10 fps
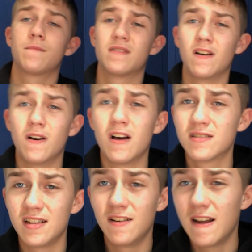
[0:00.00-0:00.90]
So I'll
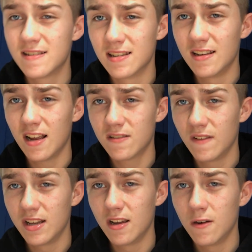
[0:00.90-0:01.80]
see you guys in the next
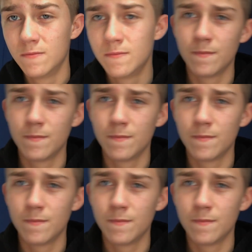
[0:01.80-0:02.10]
video.